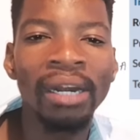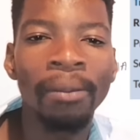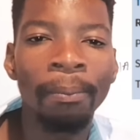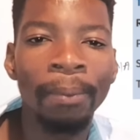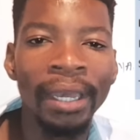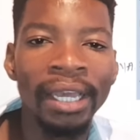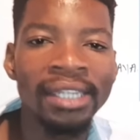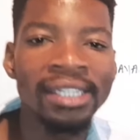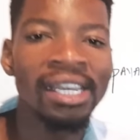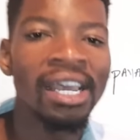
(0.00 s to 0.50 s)

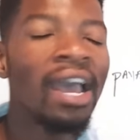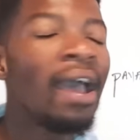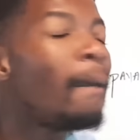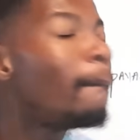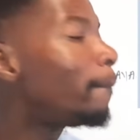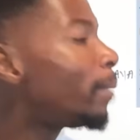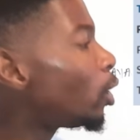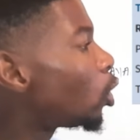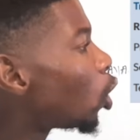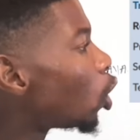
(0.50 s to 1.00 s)
rebate?
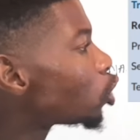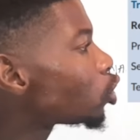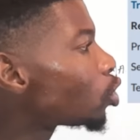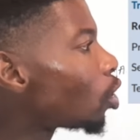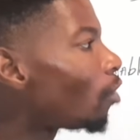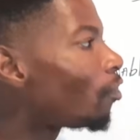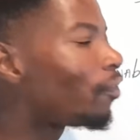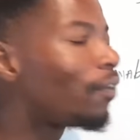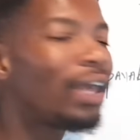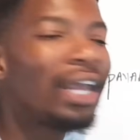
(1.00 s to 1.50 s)
because
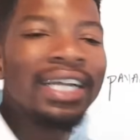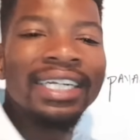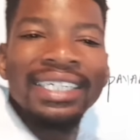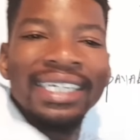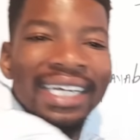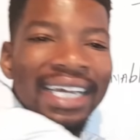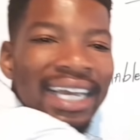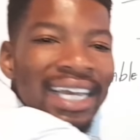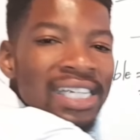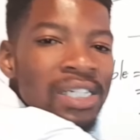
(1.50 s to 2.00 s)
of
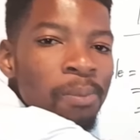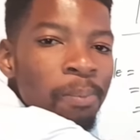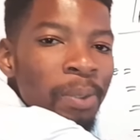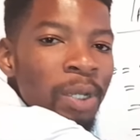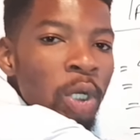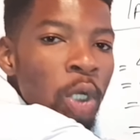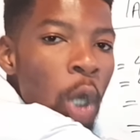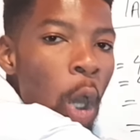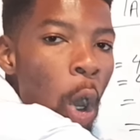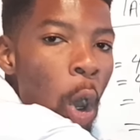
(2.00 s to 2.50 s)
she is
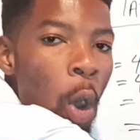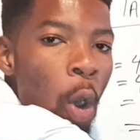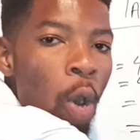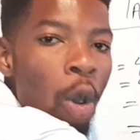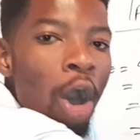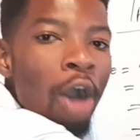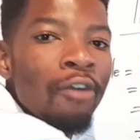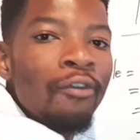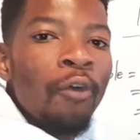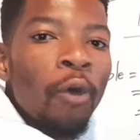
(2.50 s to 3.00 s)

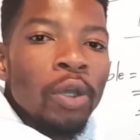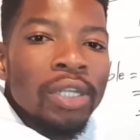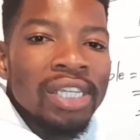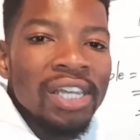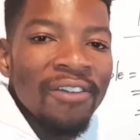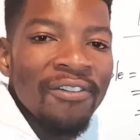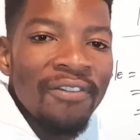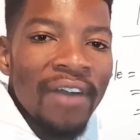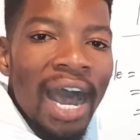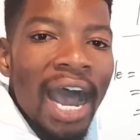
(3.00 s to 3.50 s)
below
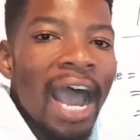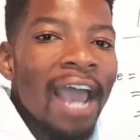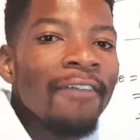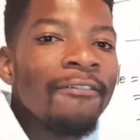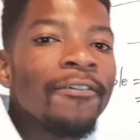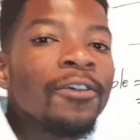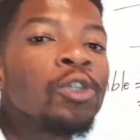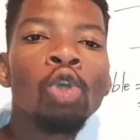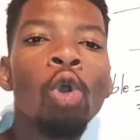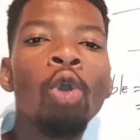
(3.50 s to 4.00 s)
forty-five.
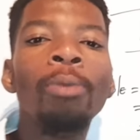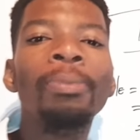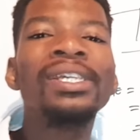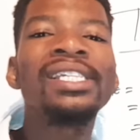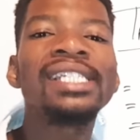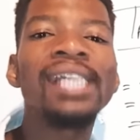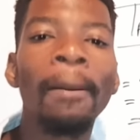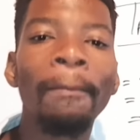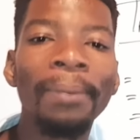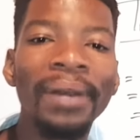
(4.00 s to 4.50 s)
So we'll be
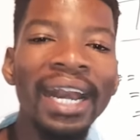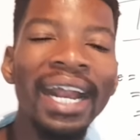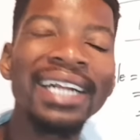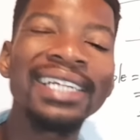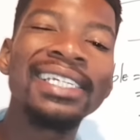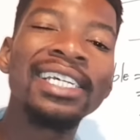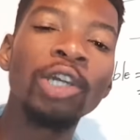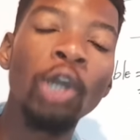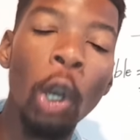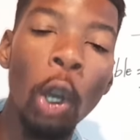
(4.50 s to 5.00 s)

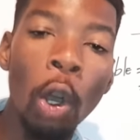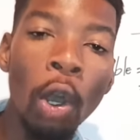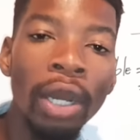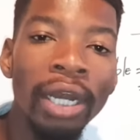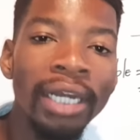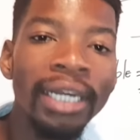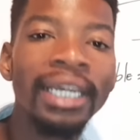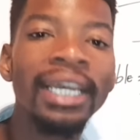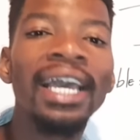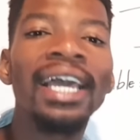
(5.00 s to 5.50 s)
subtracting
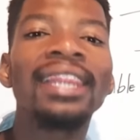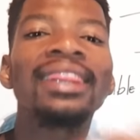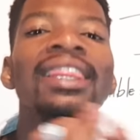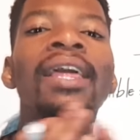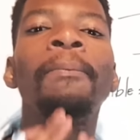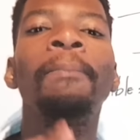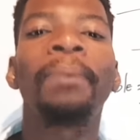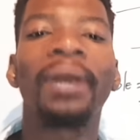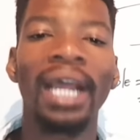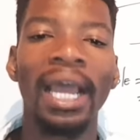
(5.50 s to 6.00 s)
only the
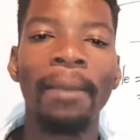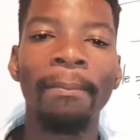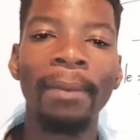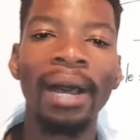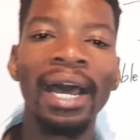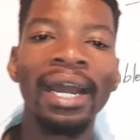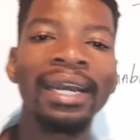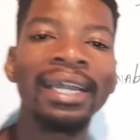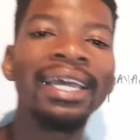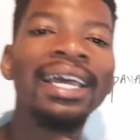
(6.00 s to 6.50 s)

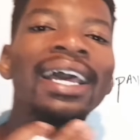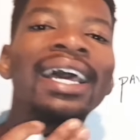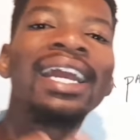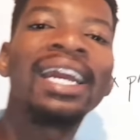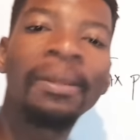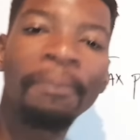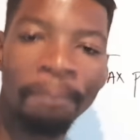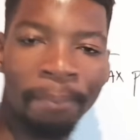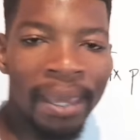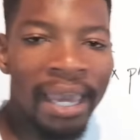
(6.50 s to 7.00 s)
primary
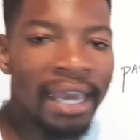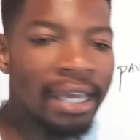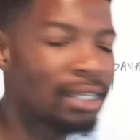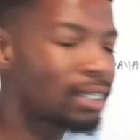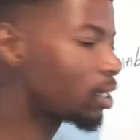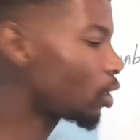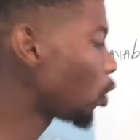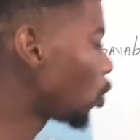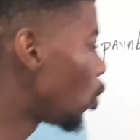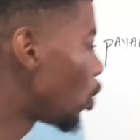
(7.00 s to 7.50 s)

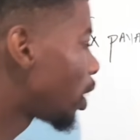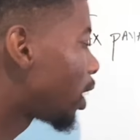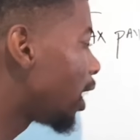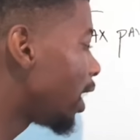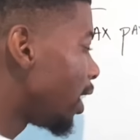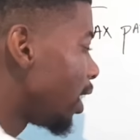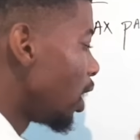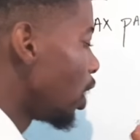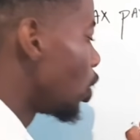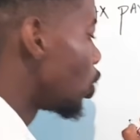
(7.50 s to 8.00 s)
rebate.
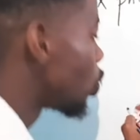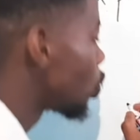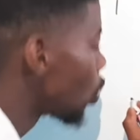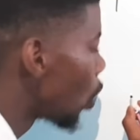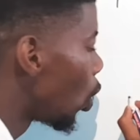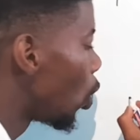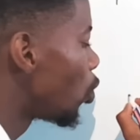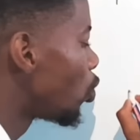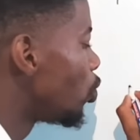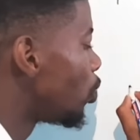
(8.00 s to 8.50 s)
Okay,
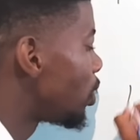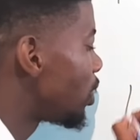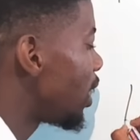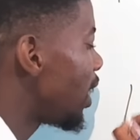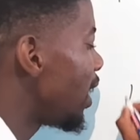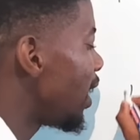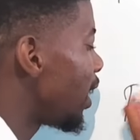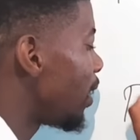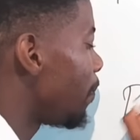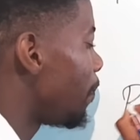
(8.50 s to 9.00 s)
so you
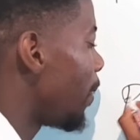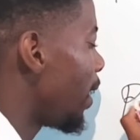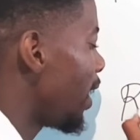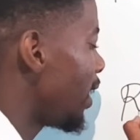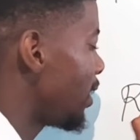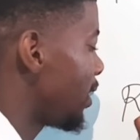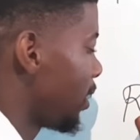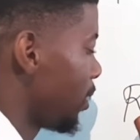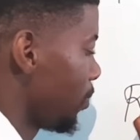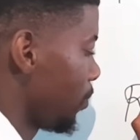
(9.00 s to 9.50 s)
say
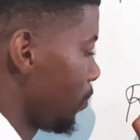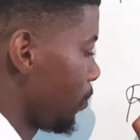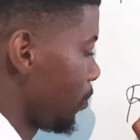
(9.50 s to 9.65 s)
rebate